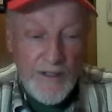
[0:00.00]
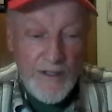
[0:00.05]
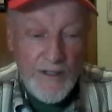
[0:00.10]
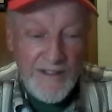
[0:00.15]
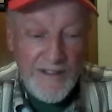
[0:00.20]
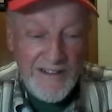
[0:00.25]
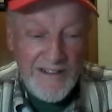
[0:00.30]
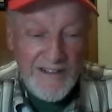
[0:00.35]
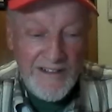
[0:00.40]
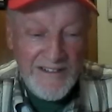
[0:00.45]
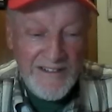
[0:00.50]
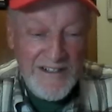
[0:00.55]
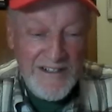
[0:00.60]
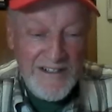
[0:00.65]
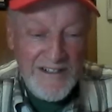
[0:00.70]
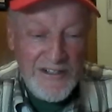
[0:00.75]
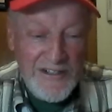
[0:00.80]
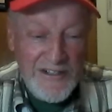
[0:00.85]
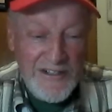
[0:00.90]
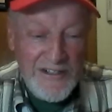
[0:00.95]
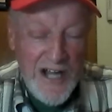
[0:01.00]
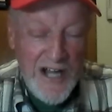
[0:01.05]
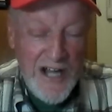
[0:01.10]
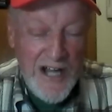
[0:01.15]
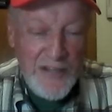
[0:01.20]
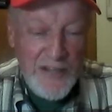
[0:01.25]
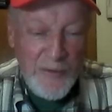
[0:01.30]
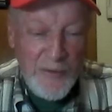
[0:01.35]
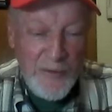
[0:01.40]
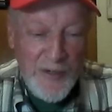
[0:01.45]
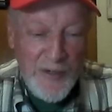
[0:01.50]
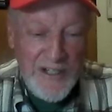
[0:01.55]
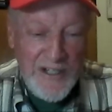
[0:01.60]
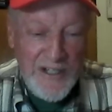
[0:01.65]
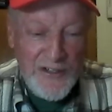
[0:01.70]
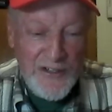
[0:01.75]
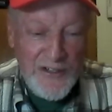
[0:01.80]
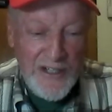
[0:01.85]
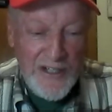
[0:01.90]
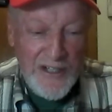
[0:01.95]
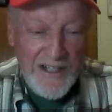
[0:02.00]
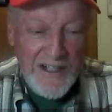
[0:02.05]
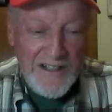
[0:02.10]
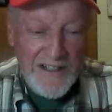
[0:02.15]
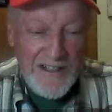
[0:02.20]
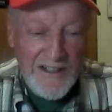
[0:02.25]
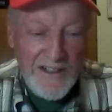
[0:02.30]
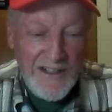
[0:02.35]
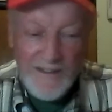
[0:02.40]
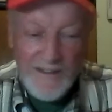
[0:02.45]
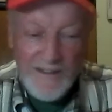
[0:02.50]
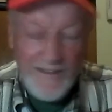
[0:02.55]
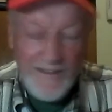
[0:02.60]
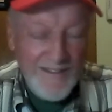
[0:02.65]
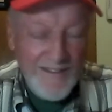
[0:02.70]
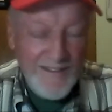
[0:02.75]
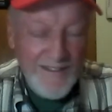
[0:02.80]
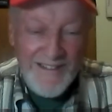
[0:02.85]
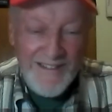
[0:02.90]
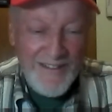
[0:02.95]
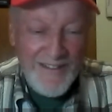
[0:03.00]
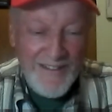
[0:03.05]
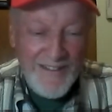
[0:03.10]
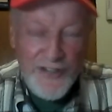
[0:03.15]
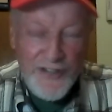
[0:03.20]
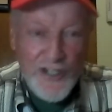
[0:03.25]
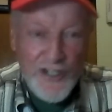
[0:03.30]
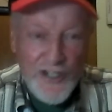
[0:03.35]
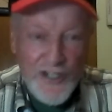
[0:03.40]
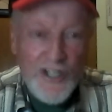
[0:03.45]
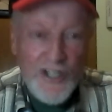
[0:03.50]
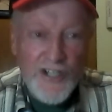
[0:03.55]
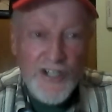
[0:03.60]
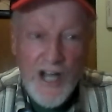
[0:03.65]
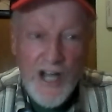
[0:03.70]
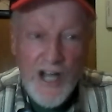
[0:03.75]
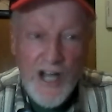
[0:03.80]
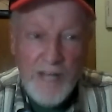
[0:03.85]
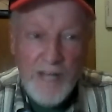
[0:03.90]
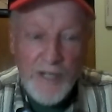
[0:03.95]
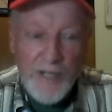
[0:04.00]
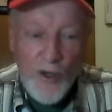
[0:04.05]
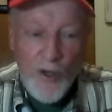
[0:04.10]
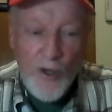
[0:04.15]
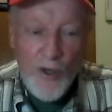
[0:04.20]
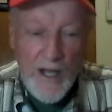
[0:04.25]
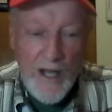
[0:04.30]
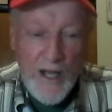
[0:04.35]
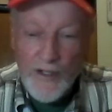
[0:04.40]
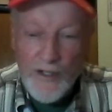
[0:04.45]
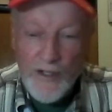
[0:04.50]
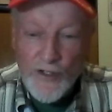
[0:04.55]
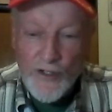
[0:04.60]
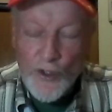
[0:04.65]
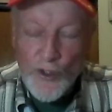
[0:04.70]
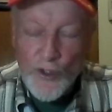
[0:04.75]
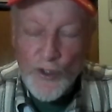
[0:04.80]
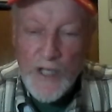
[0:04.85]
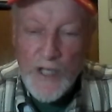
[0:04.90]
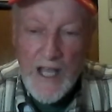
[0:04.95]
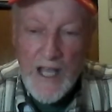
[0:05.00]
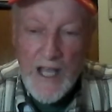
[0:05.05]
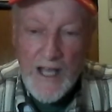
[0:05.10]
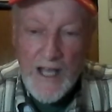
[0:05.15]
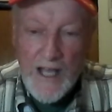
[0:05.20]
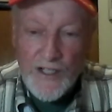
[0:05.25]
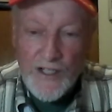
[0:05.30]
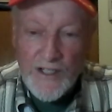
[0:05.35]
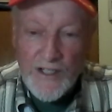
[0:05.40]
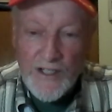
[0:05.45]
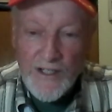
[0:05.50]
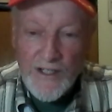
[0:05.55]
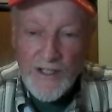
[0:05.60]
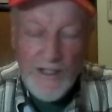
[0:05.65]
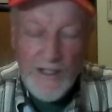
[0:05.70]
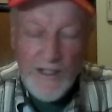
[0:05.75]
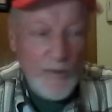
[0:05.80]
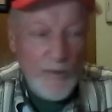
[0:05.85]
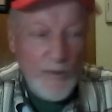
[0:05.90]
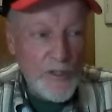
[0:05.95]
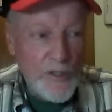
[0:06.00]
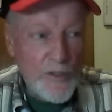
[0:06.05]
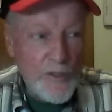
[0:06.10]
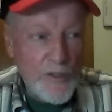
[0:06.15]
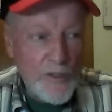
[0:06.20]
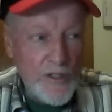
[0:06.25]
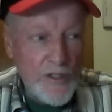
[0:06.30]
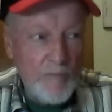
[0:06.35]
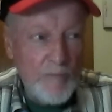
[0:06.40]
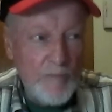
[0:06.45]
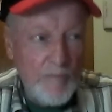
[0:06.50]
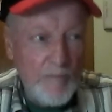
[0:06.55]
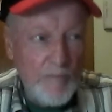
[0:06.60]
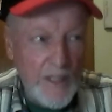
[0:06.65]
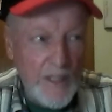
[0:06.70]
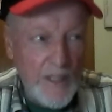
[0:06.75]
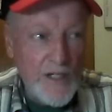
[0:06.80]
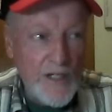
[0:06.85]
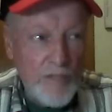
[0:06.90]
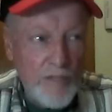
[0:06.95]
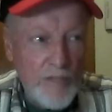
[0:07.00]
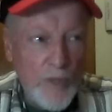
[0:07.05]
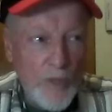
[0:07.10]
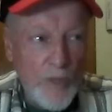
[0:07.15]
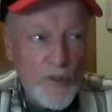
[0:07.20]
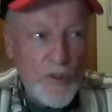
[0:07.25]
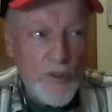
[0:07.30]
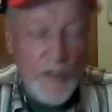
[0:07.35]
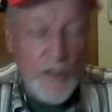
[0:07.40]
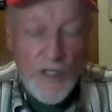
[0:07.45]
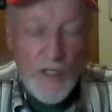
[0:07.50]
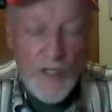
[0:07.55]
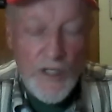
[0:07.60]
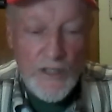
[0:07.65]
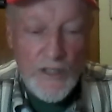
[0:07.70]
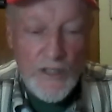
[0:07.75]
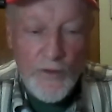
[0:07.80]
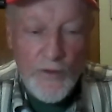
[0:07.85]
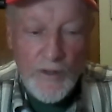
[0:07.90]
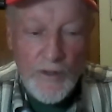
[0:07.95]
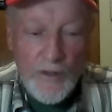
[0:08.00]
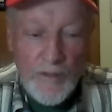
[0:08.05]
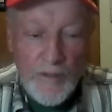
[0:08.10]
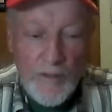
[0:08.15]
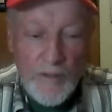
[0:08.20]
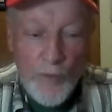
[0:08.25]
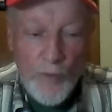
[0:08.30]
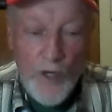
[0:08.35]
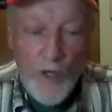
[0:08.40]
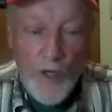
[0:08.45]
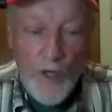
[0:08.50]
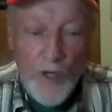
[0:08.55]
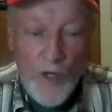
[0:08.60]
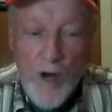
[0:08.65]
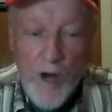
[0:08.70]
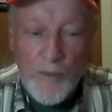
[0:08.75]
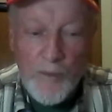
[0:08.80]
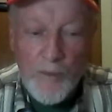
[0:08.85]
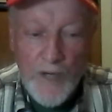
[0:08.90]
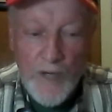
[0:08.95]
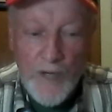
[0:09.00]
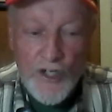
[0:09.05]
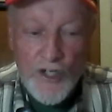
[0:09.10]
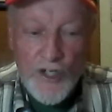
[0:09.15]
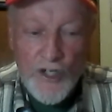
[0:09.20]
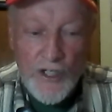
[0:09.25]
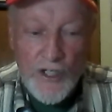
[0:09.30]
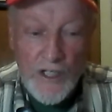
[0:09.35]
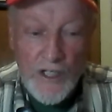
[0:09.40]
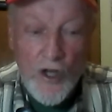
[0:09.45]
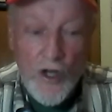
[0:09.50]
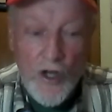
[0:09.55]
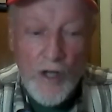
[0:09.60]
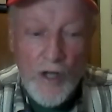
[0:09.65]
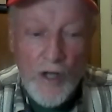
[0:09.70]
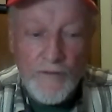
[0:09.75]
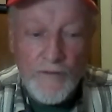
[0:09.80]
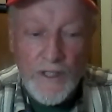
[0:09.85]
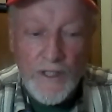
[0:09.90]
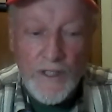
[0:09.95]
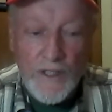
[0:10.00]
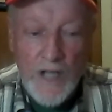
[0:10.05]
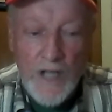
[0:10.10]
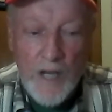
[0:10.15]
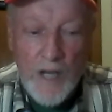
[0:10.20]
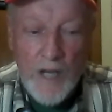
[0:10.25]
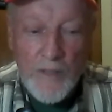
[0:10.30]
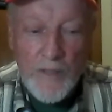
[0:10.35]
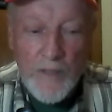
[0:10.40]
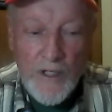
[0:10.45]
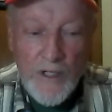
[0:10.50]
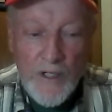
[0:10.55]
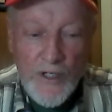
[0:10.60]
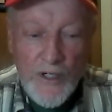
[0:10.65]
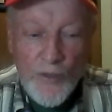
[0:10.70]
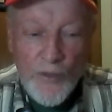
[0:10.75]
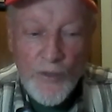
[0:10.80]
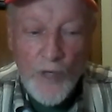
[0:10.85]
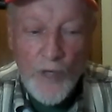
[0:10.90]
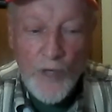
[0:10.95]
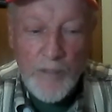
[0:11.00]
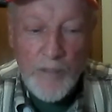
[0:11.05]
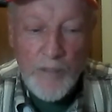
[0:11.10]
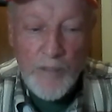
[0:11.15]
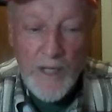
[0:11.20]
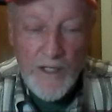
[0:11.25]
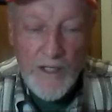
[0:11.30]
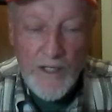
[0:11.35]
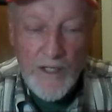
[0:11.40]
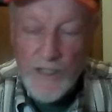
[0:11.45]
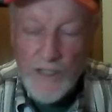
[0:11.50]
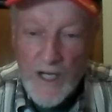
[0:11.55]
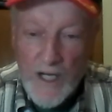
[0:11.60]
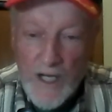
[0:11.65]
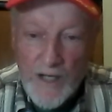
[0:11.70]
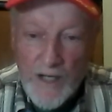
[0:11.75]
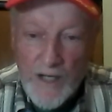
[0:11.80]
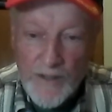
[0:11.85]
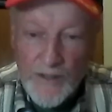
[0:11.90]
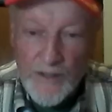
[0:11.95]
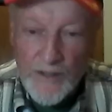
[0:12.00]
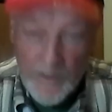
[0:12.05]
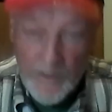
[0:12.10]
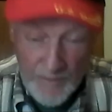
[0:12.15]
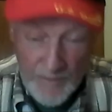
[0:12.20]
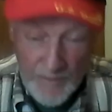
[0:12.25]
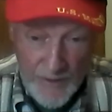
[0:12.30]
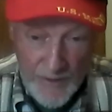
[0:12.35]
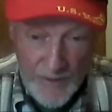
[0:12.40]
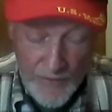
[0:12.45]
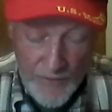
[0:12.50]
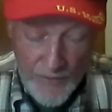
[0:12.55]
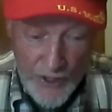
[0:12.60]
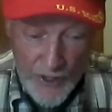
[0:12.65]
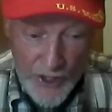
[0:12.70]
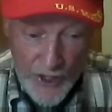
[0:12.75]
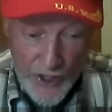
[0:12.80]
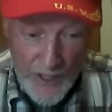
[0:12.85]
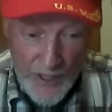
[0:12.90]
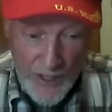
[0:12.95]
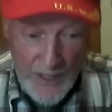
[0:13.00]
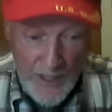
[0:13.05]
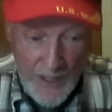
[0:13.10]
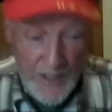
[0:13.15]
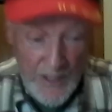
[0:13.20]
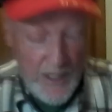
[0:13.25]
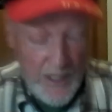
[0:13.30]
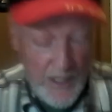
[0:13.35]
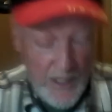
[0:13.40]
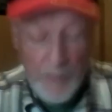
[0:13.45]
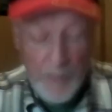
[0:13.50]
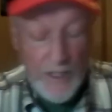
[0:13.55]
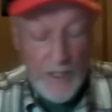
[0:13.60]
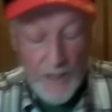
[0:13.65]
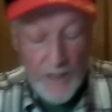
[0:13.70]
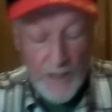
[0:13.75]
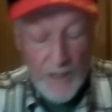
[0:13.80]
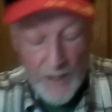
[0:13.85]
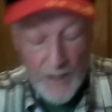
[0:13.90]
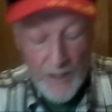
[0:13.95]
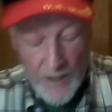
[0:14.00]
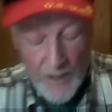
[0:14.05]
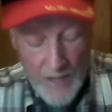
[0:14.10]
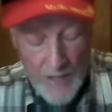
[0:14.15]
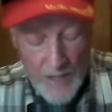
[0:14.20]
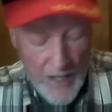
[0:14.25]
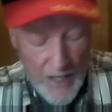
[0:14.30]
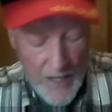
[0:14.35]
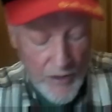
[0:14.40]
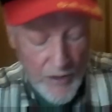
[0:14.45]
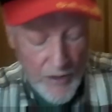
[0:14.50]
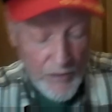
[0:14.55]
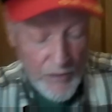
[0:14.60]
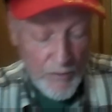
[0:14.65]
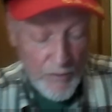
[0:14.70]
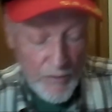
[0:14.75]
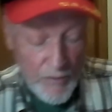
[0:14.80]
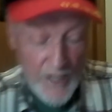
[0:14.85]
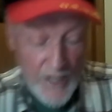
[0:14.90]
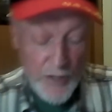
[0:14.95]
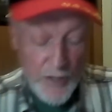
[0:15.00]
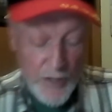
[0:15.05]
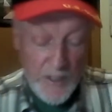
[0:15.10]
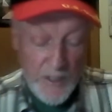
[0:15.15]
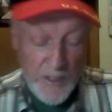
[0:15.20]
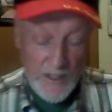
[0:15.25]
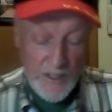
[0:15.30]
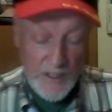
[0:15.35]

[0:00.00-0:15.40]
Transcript: and the uh, the 9th Marines, and uh, just in time to go out on Dewey Canyon, which was the biggest, most successful Marine Corps operation in all of Vietnam, run by the entire uh, division, I mean, the, the entire regiment.